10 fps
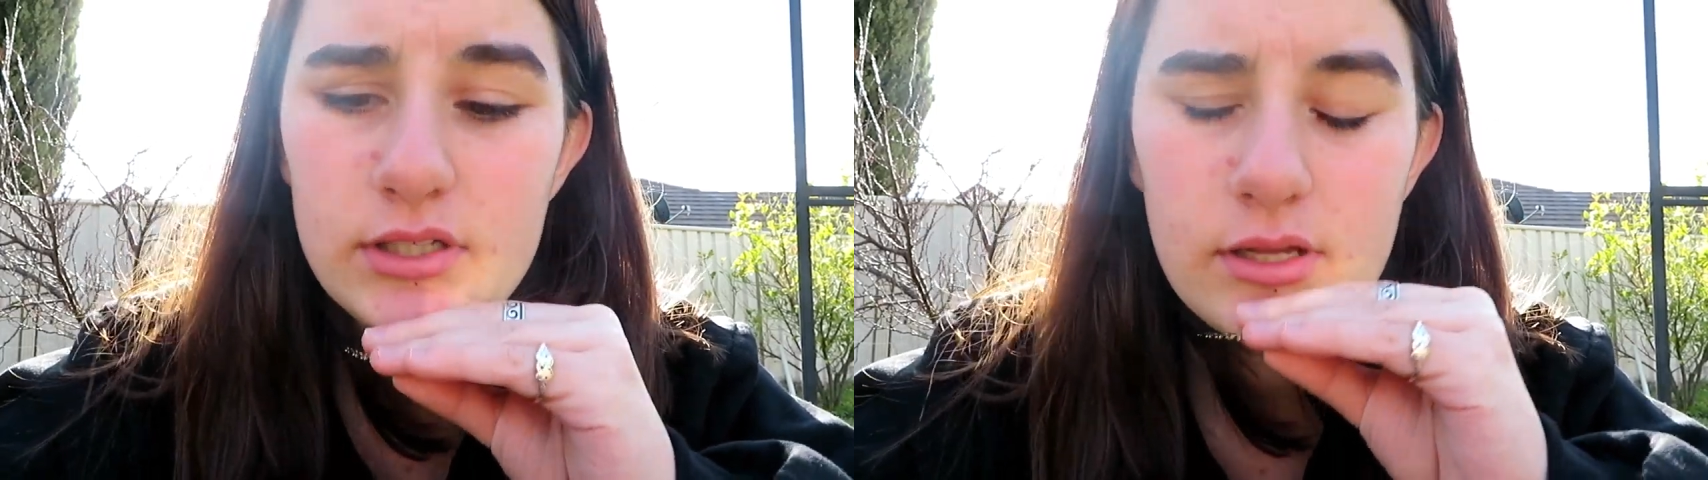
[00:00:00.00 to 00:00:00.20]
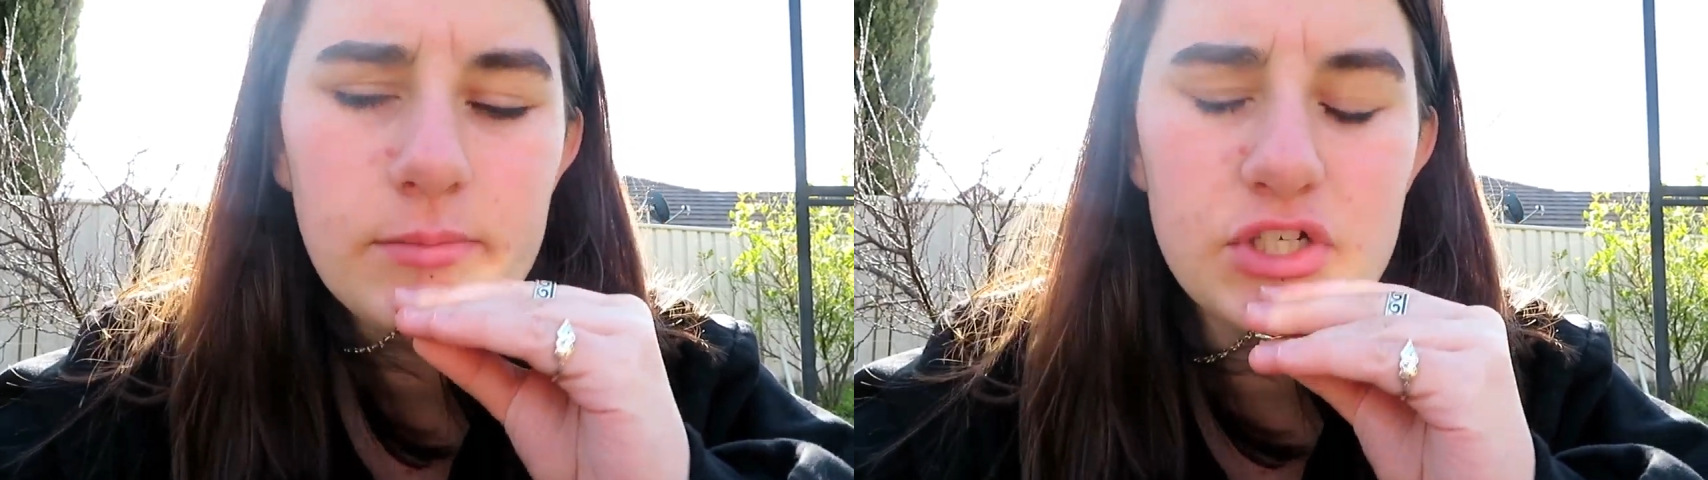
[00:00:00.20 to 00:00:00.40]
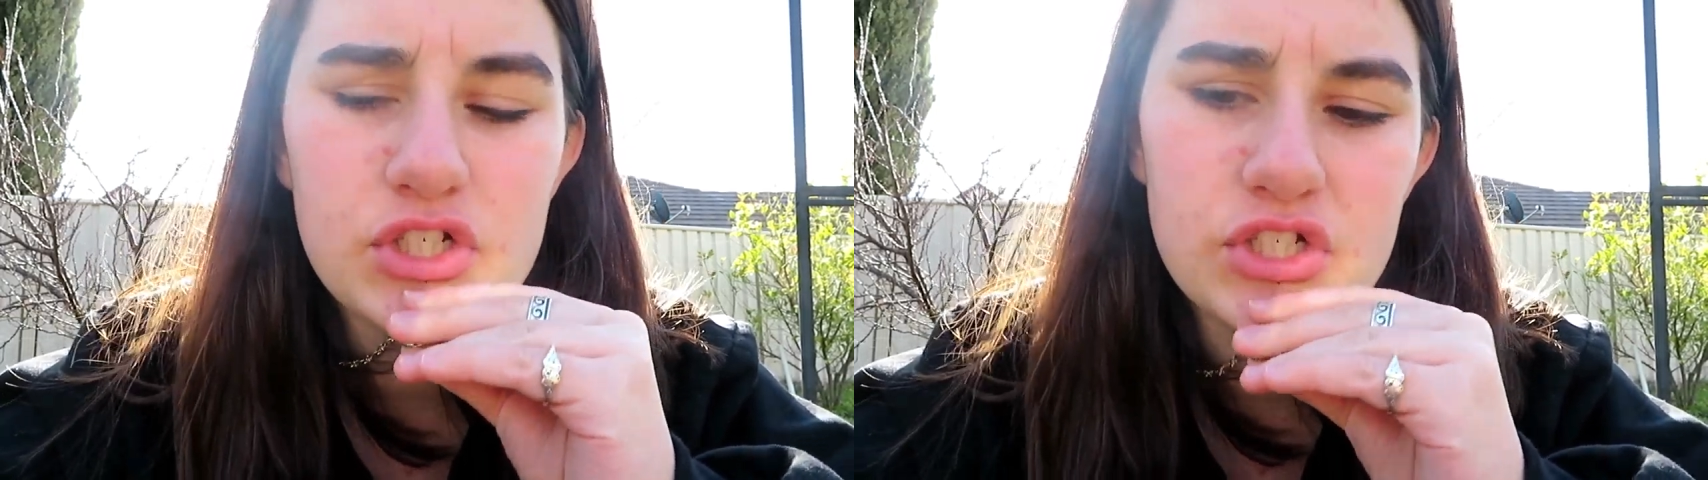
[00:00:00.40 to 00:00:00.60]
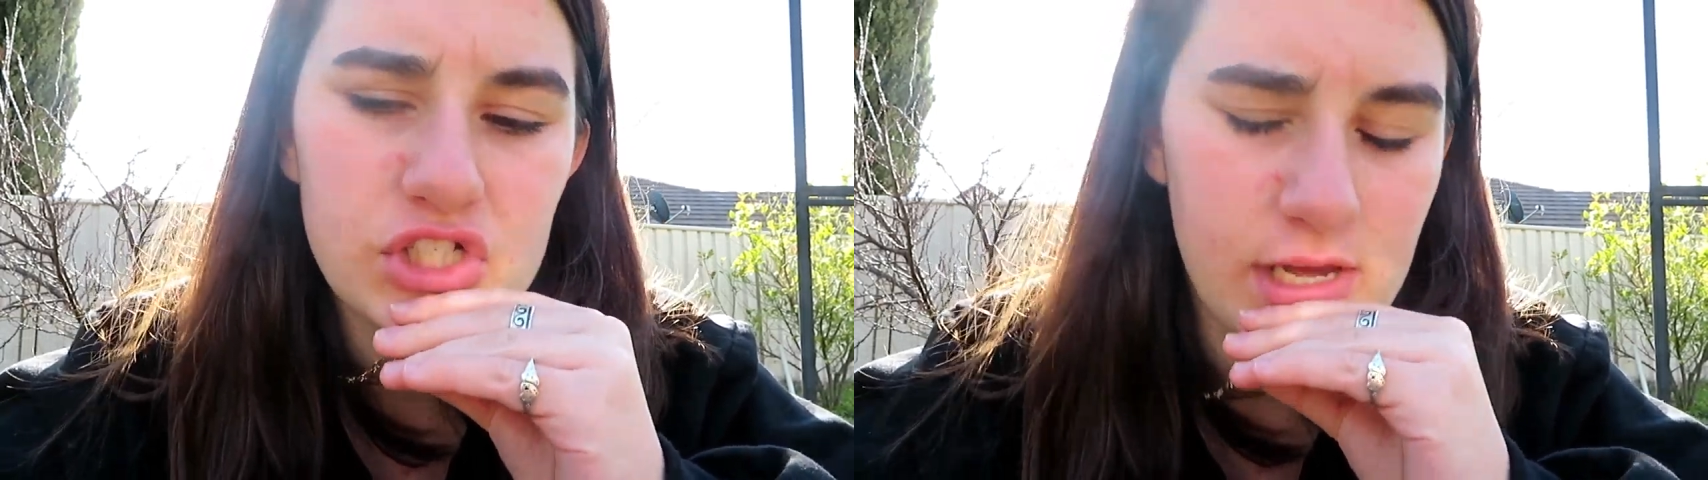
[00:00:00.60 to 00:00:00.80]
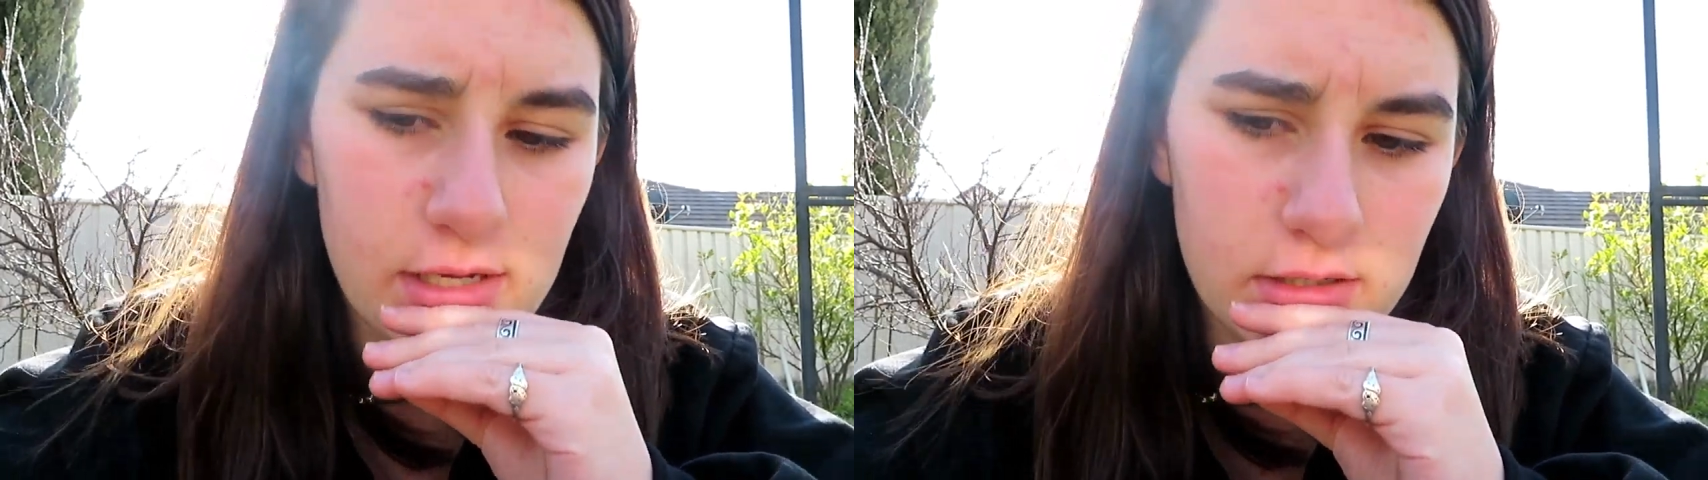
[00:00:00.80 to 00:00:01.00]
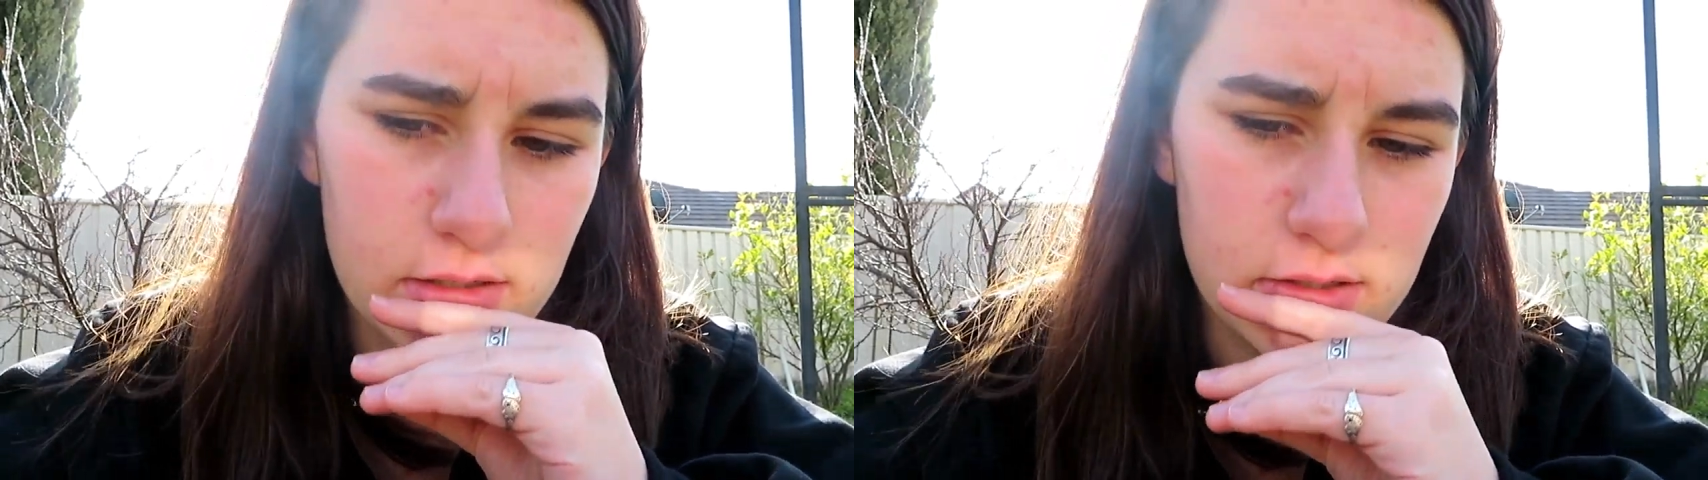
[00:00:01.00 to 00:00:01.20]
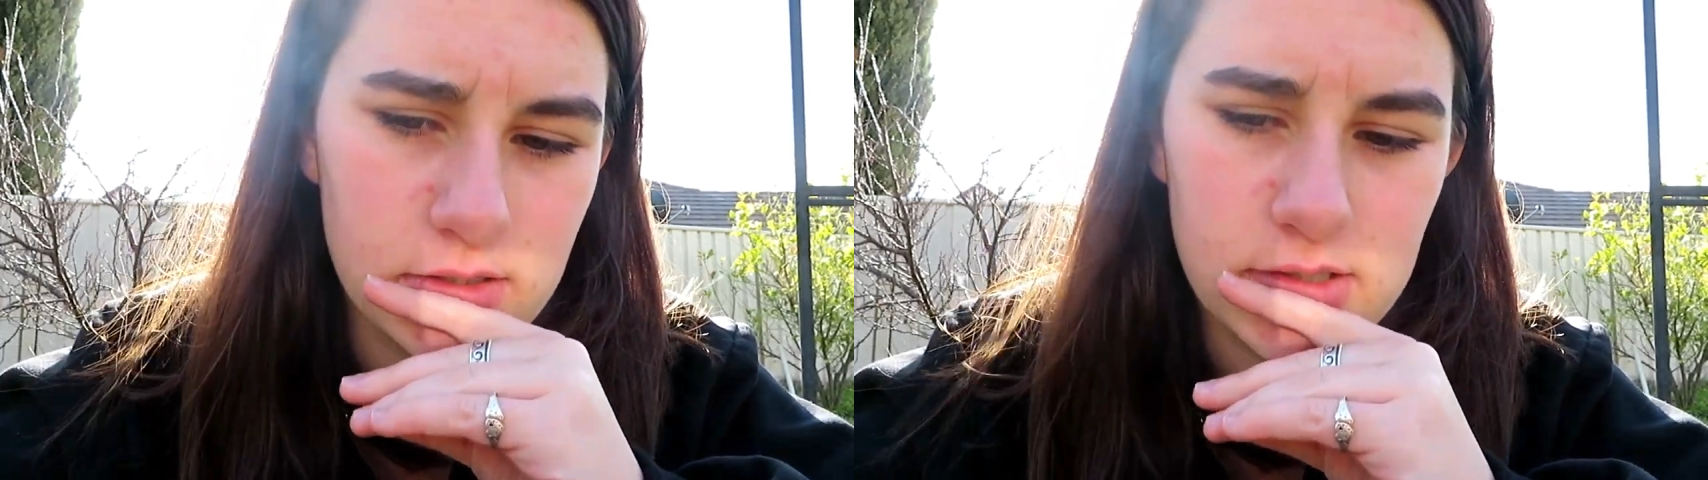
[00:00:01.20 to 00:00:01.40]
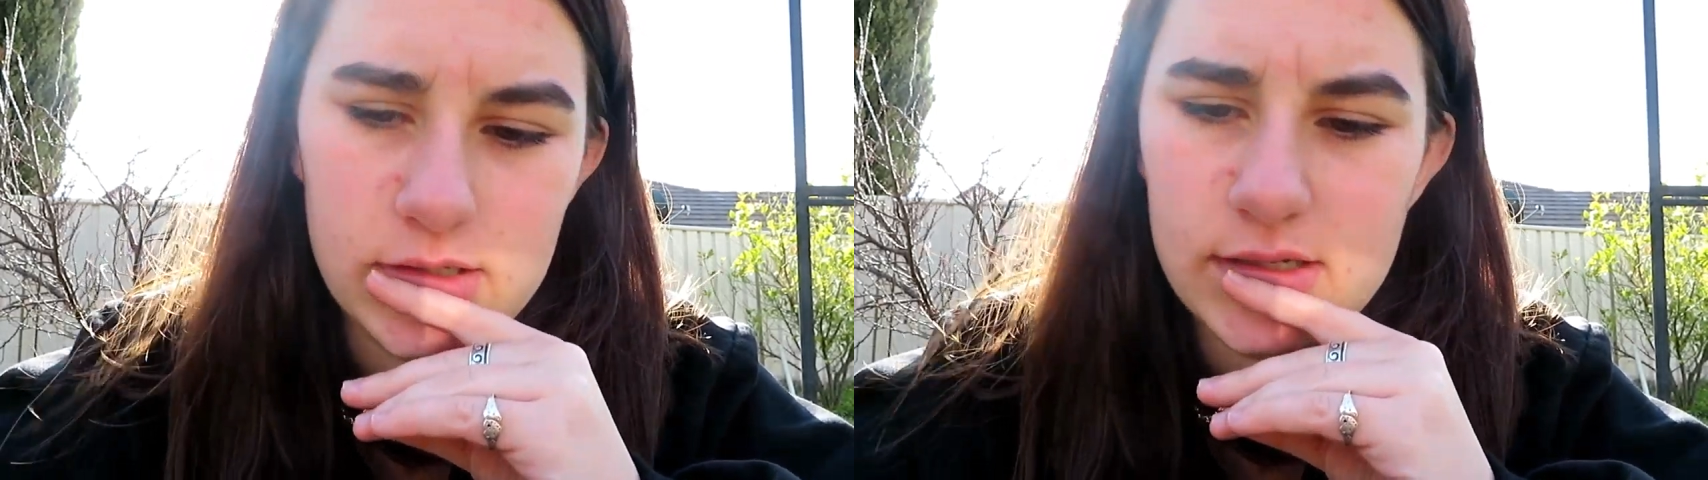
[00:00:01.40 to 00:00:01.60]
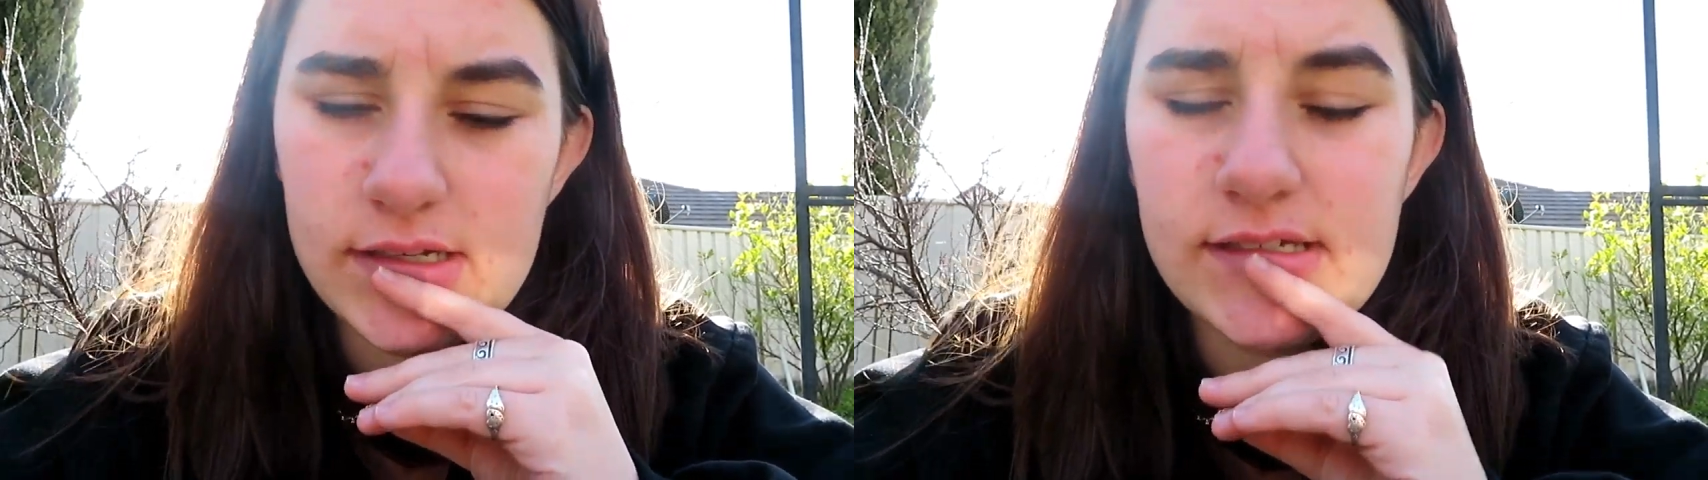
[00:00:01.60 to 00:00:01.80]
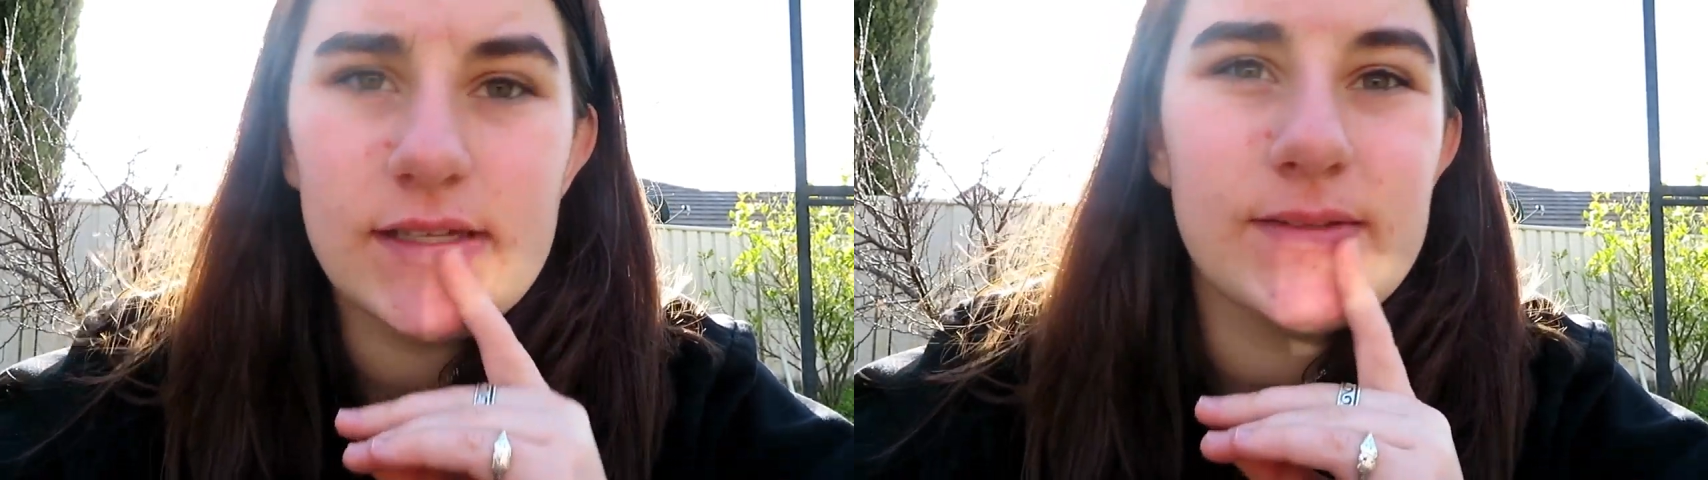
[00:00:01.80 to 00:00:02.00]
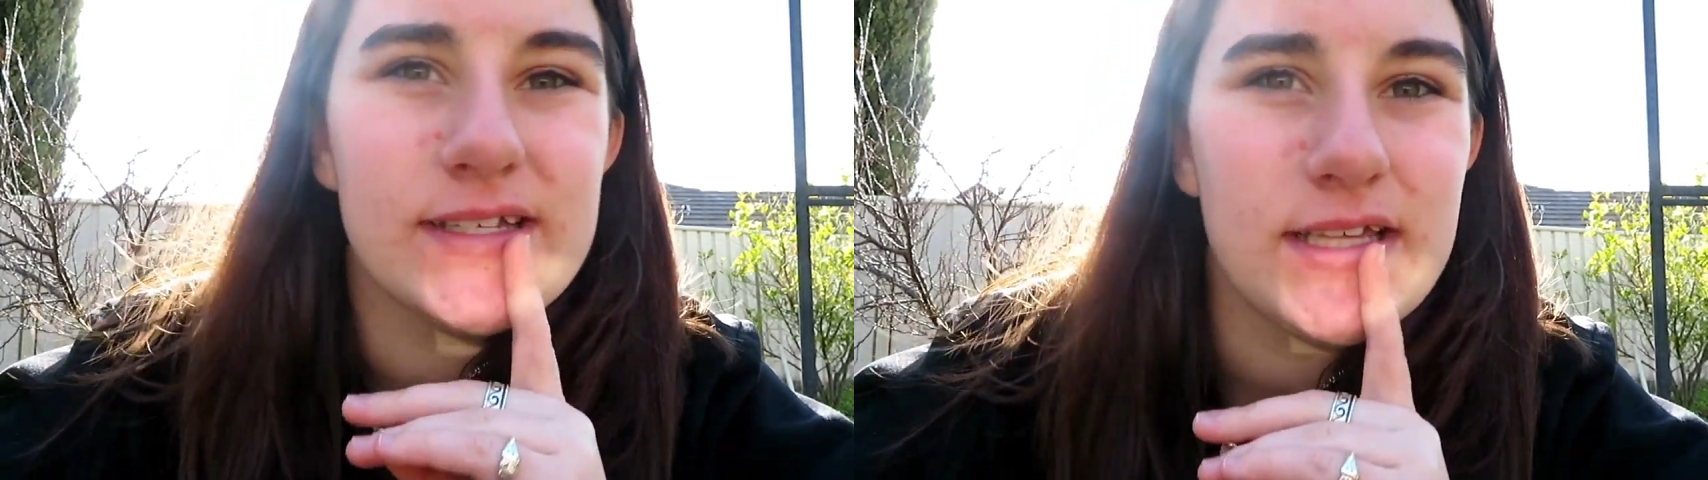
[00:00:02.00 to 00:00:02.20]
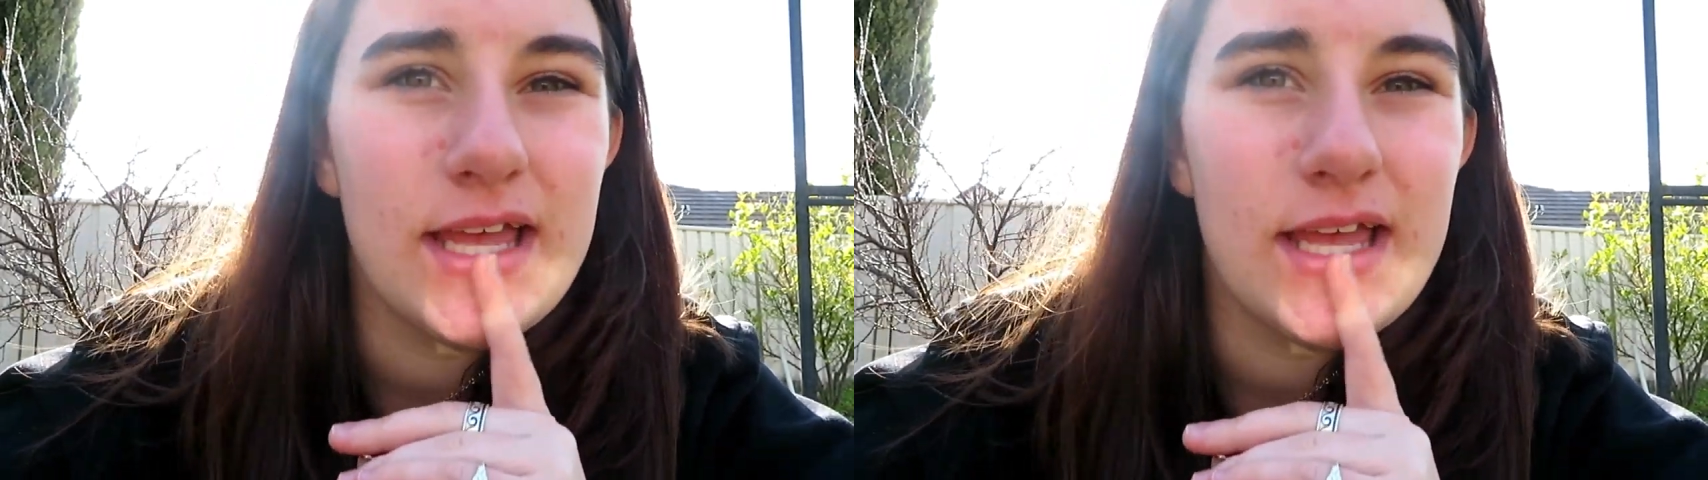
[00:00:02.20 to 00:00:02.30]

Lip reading: Let me just check and see if there's